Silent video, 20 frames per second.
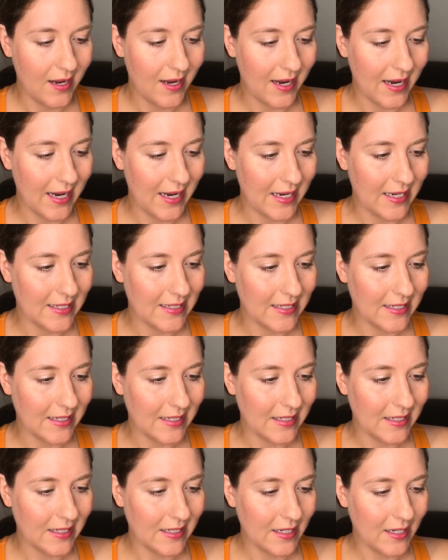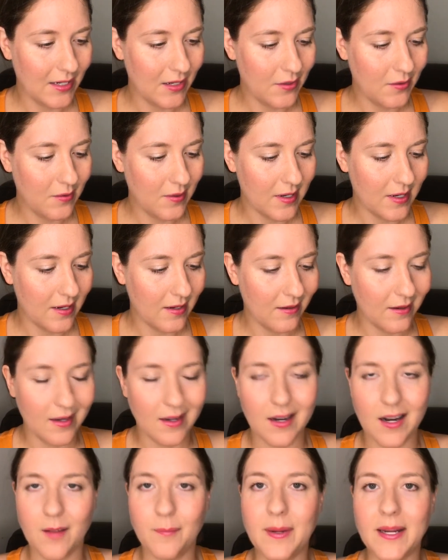And you know,
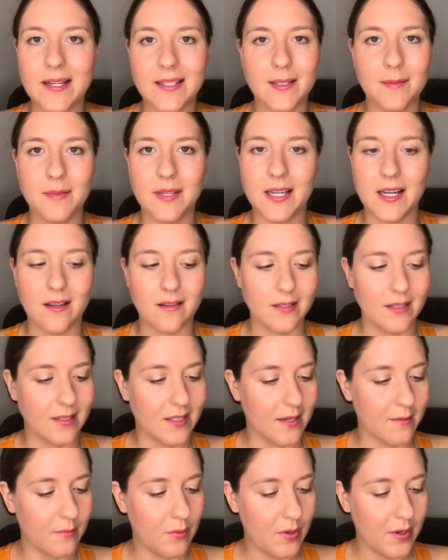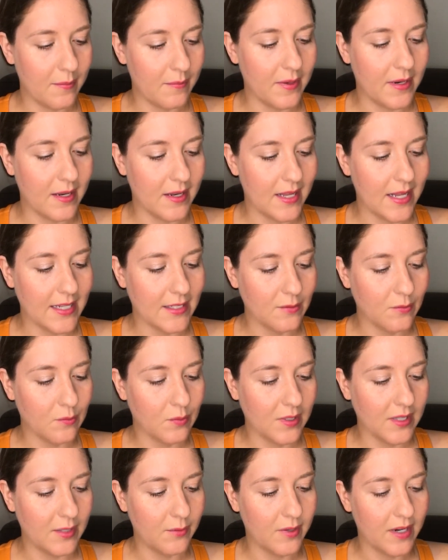and I'll pick something else at some point, but that's
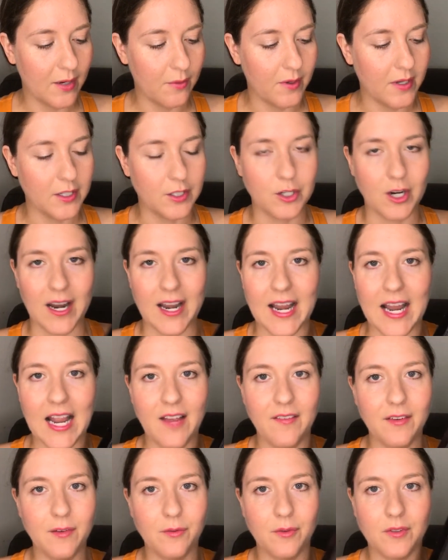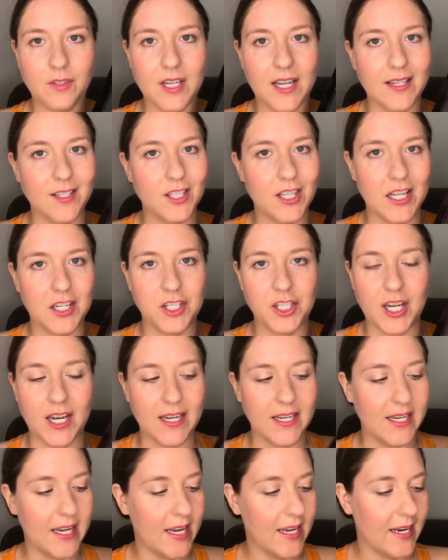really what I want to try. I haven't touched that
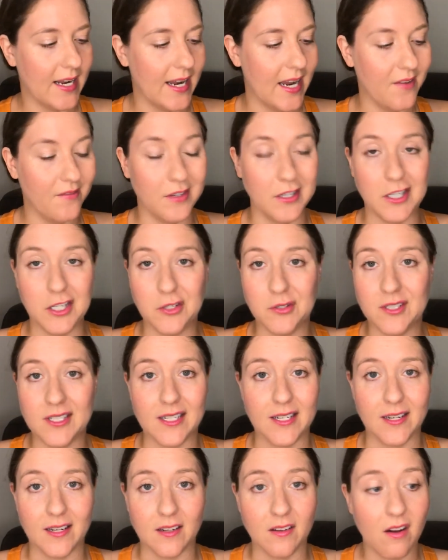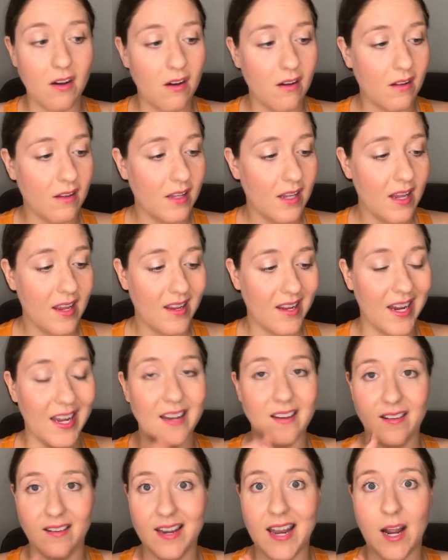shade yet. I haven't used it at all,
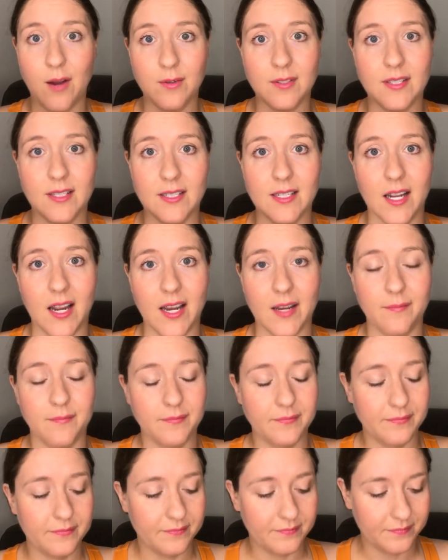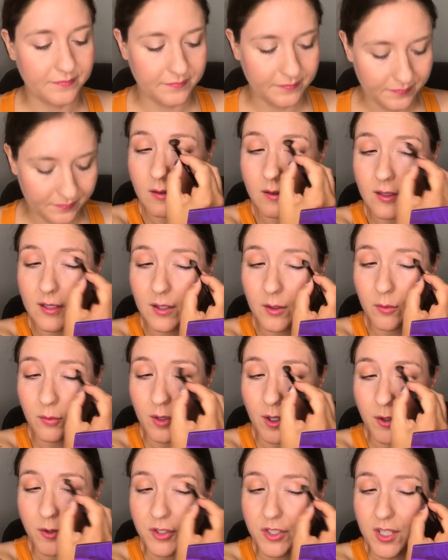and now is the time. There's a little
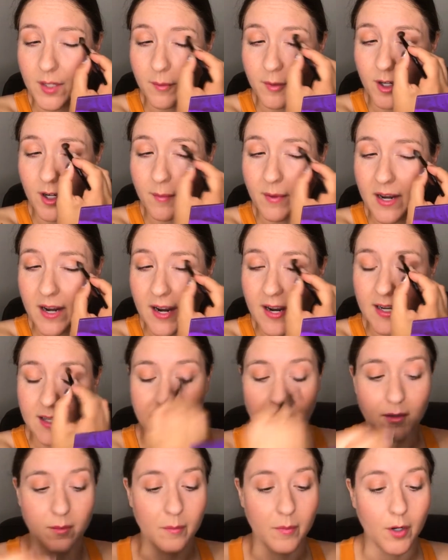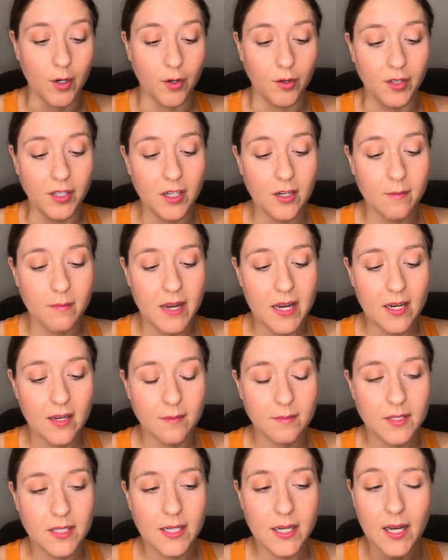Rogue shimmer on my eyes from earlier
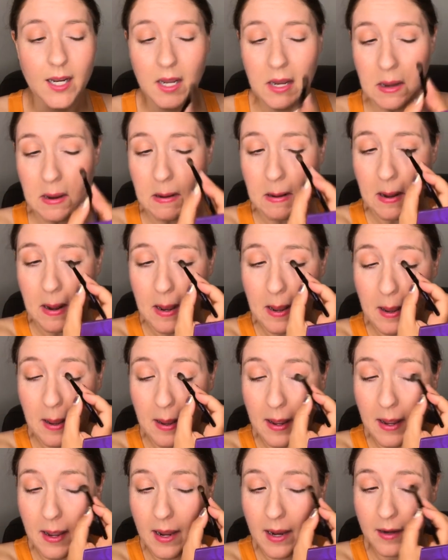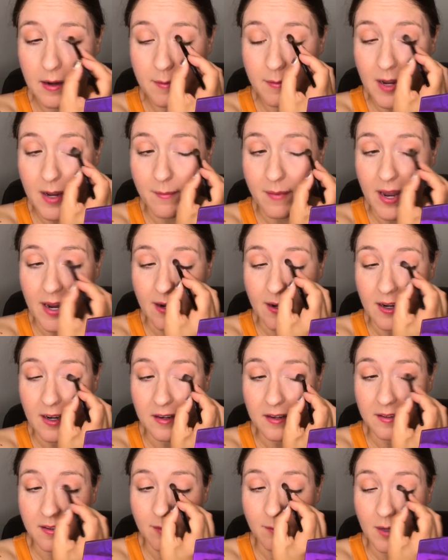makeup today, and I'm not mad at
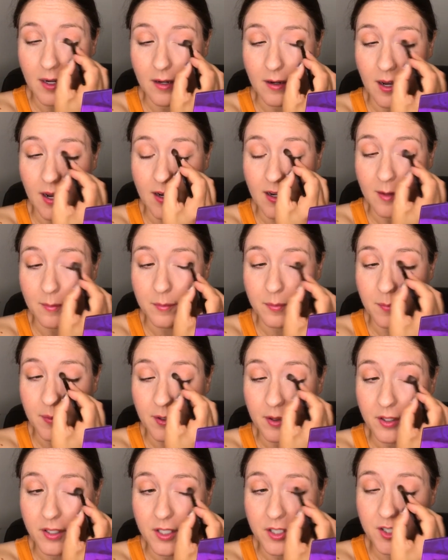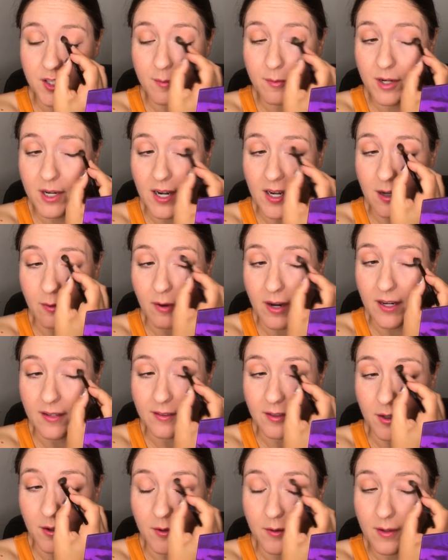it because I'm going to end up looking shimmery anyway,
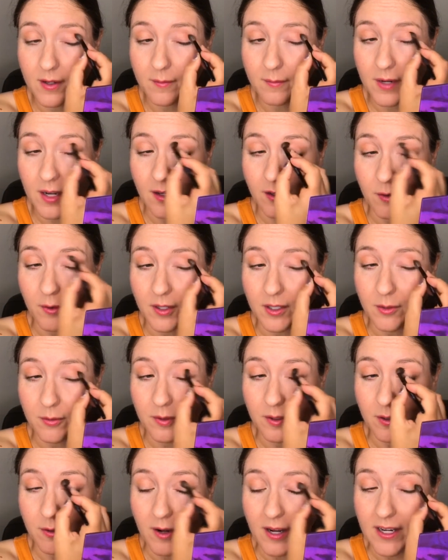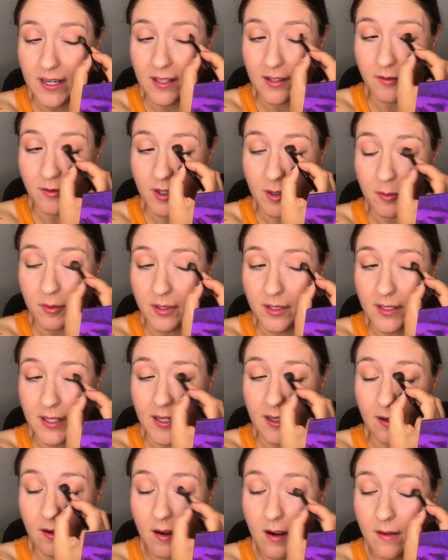so I'm not going to a great deal of trouble to
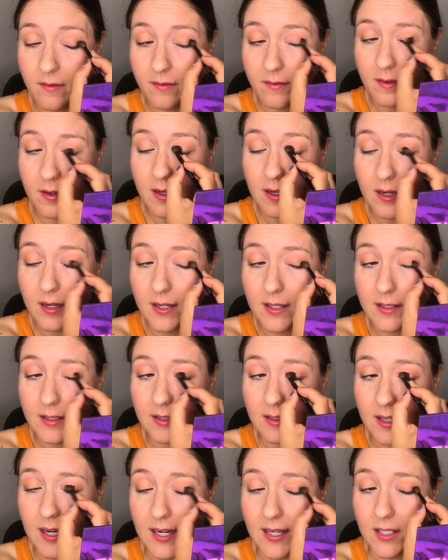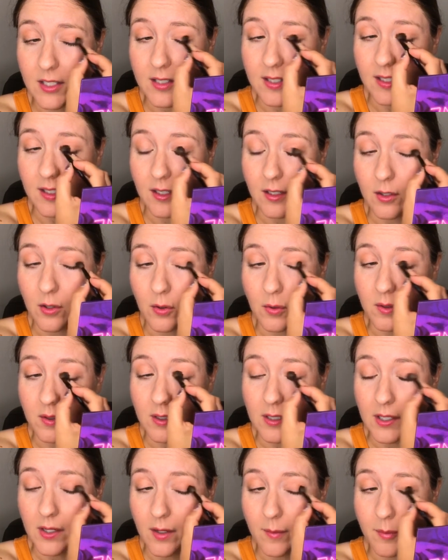take it off. It's kind of just like a gold
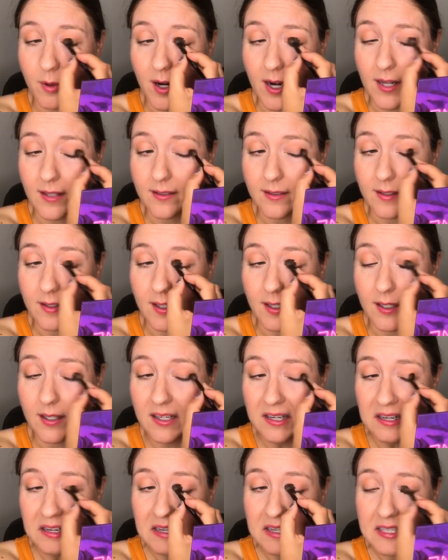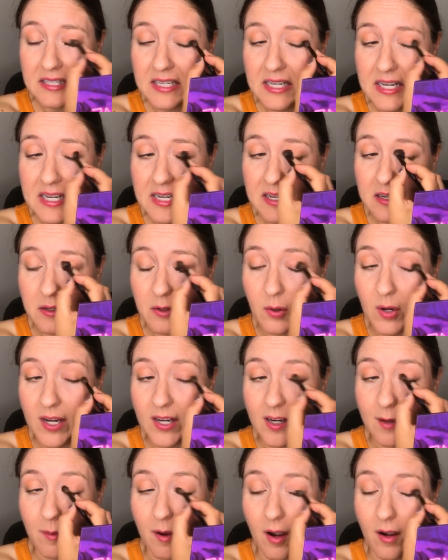glitter pressed that didn't
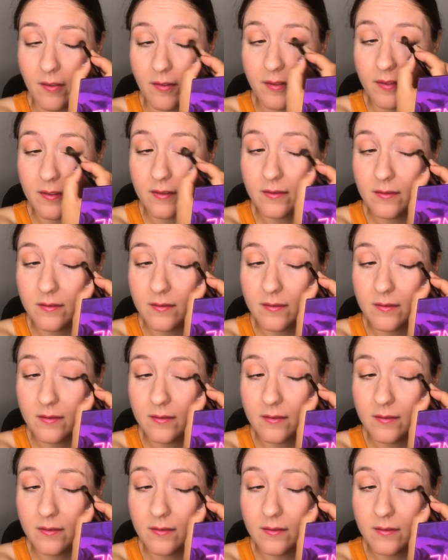quite come off.